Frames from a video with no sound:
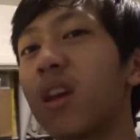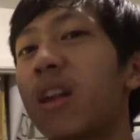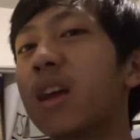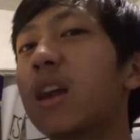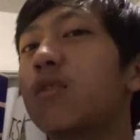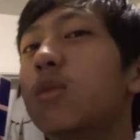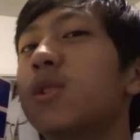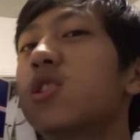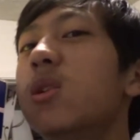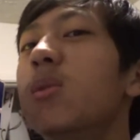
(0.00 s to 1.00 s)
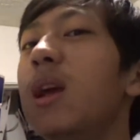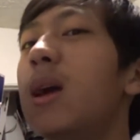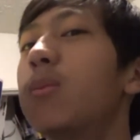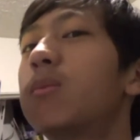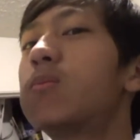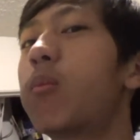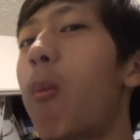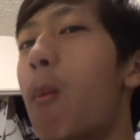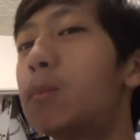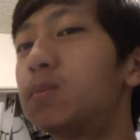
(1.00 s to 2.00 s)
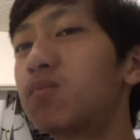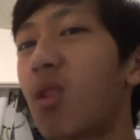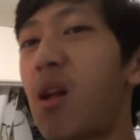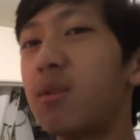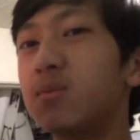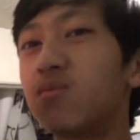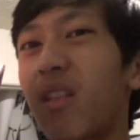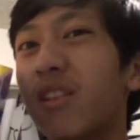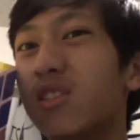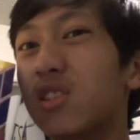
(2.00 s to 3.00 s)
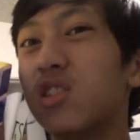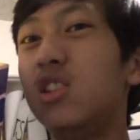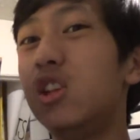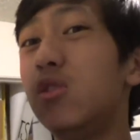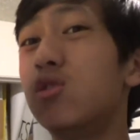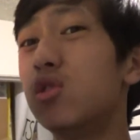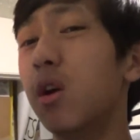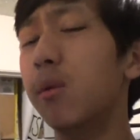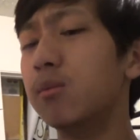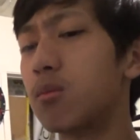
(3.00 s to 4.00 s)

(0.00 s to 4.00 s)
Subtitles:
And I got a Rubik's Cube lamp. This is huge though.